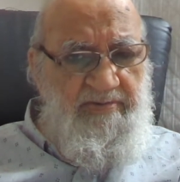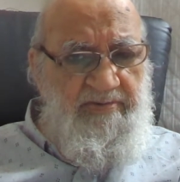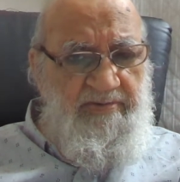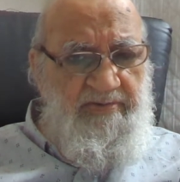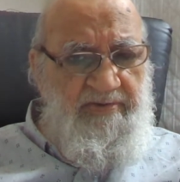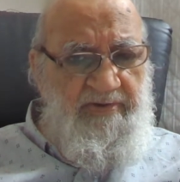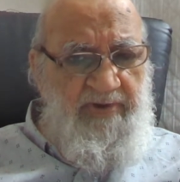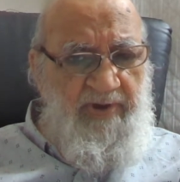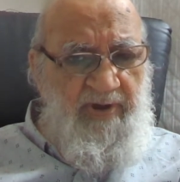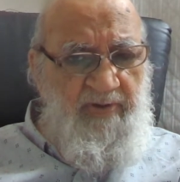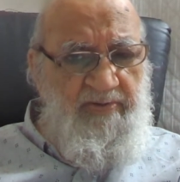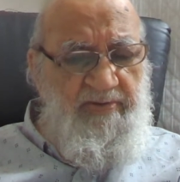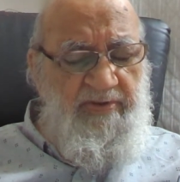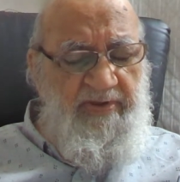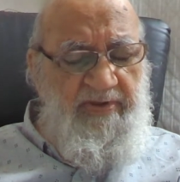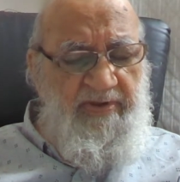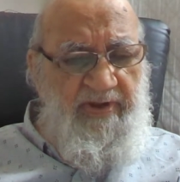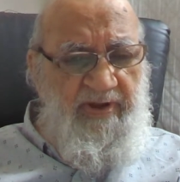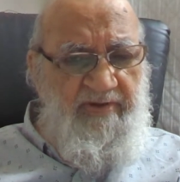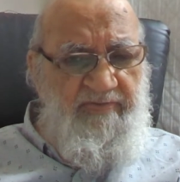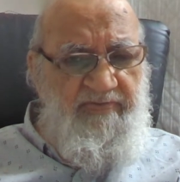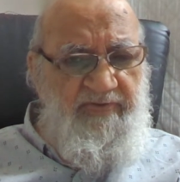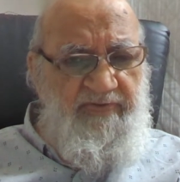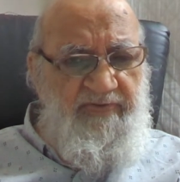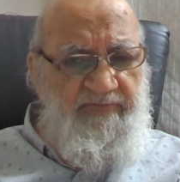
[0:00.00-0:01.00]
Now there
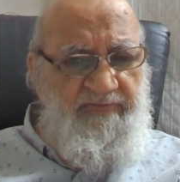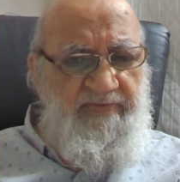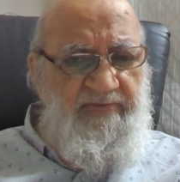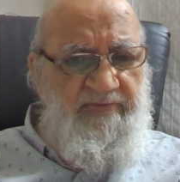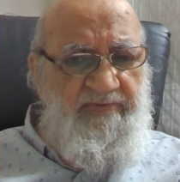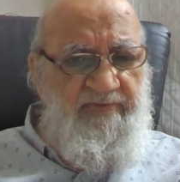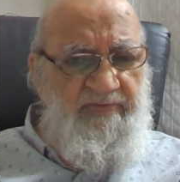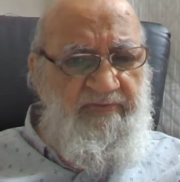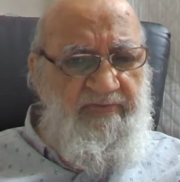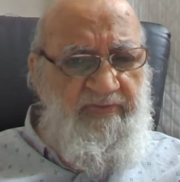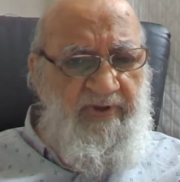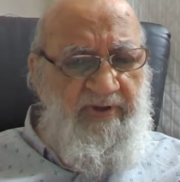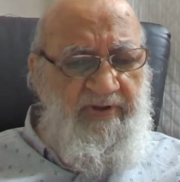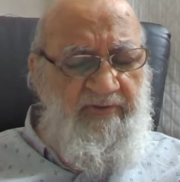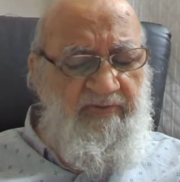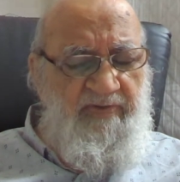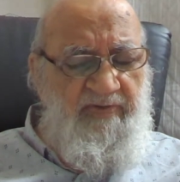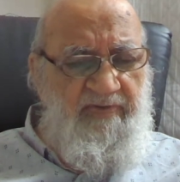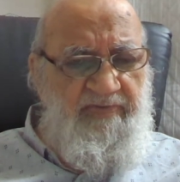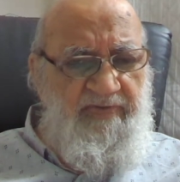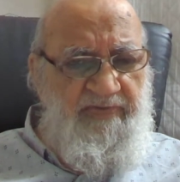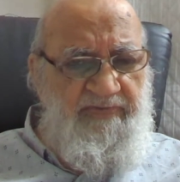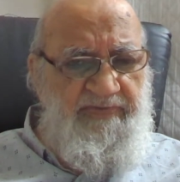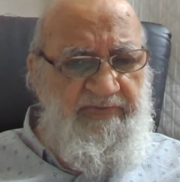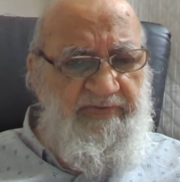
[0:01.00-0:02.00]
are 55 or
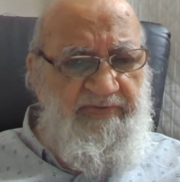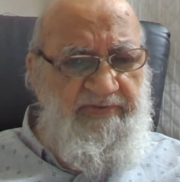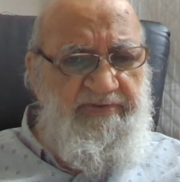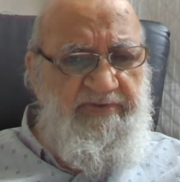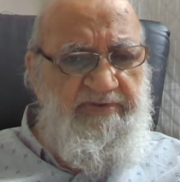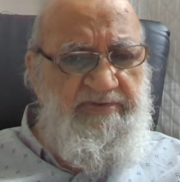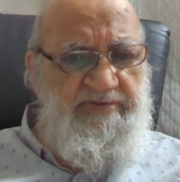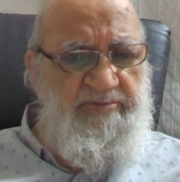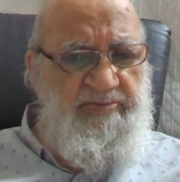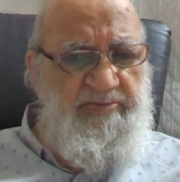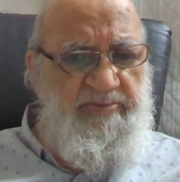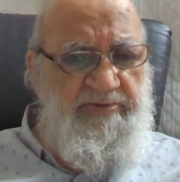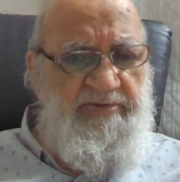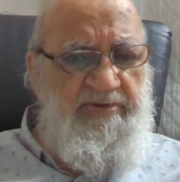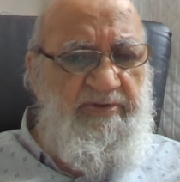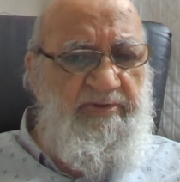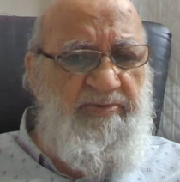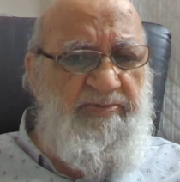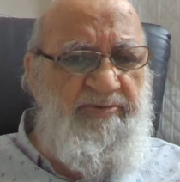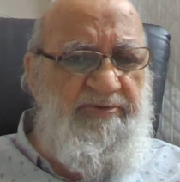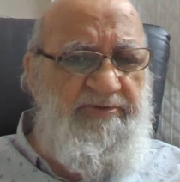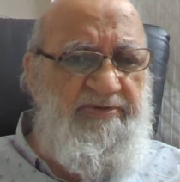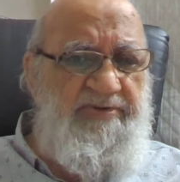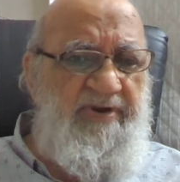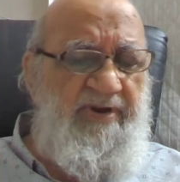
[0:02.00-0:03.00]
56
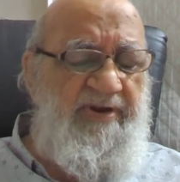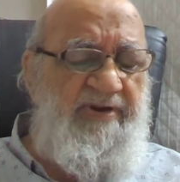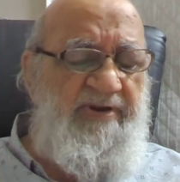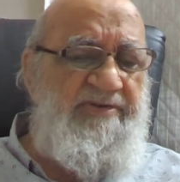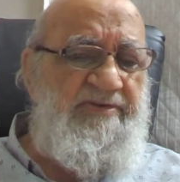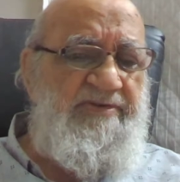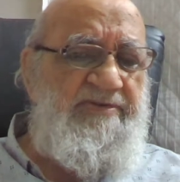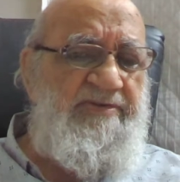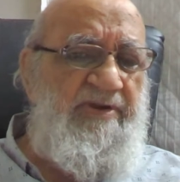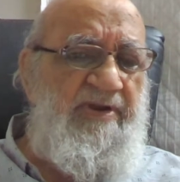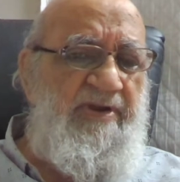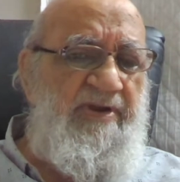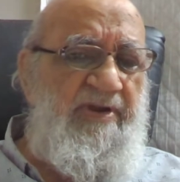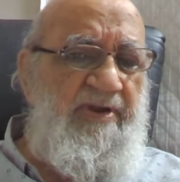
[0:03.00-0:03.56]
Muslim states,